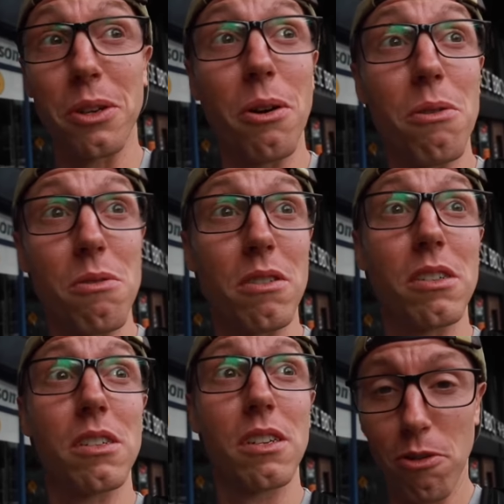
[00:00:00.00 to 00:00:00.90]
to-go
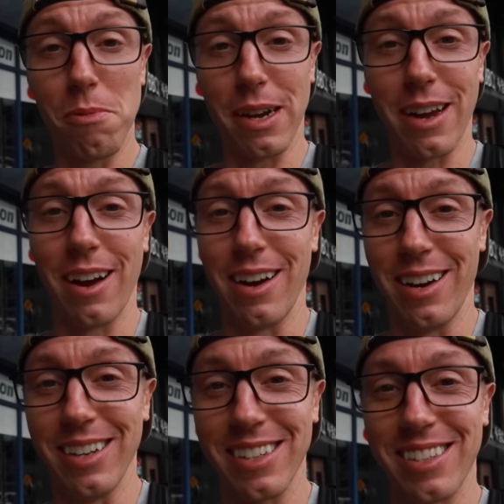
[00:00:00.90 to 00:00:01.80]
orders. Oh my
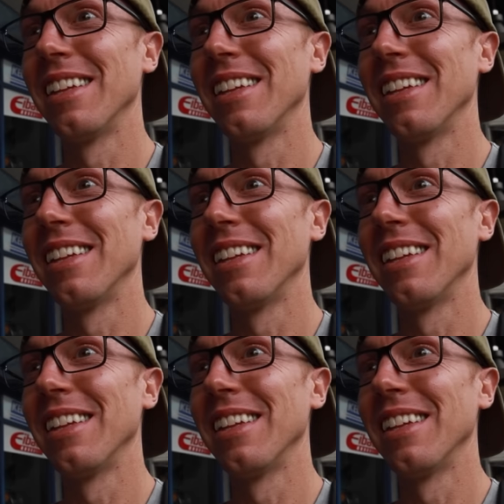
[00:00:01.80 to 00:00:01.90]
gosh.